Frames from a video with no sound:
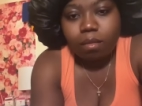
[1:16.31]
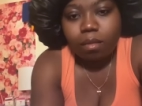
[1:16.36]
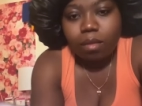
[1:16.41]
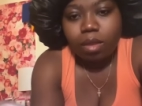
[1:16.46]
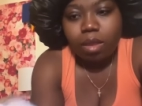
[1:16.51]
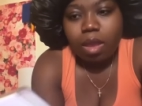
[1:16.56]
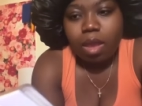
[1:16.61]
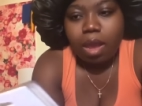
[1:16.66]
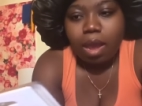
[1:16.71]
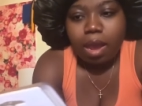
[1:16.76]

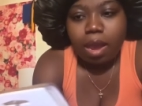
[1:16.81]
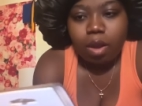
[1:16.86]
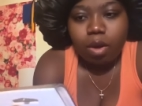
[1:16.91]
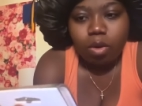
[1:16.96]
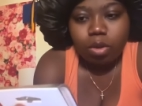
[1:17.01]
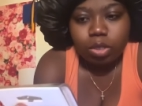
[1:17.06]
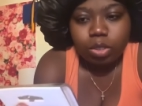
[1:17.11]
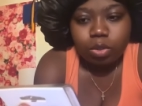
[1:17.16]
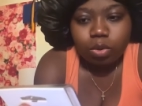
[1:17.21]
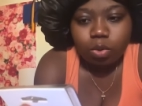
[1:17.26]
I
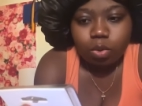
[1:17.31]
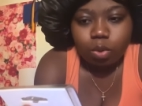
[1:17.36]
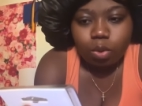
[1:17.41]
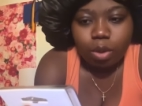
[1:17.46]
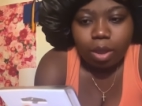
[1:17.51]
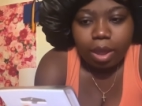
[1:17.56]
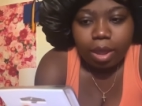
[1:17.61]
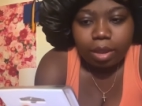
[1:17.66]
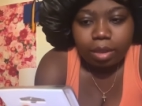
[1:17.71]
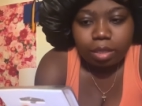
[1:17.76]
also
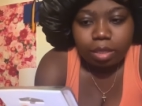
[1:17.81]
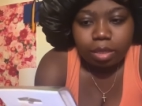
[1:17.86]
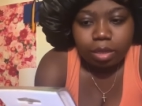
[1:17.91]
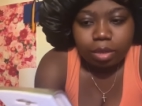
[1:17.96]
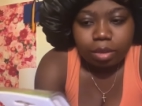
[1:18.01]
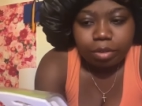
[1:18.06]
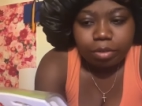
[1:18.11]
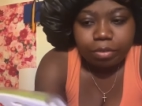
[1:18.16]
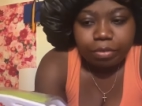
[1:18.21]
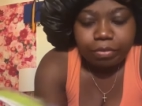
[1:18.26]
got the
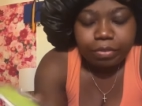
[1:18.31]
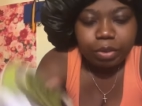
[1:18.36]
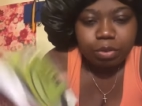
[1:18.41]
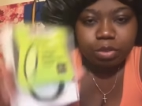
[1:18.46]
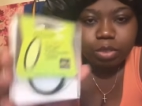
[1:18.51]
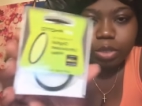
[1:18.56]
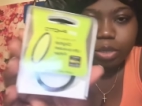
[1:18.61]
filter.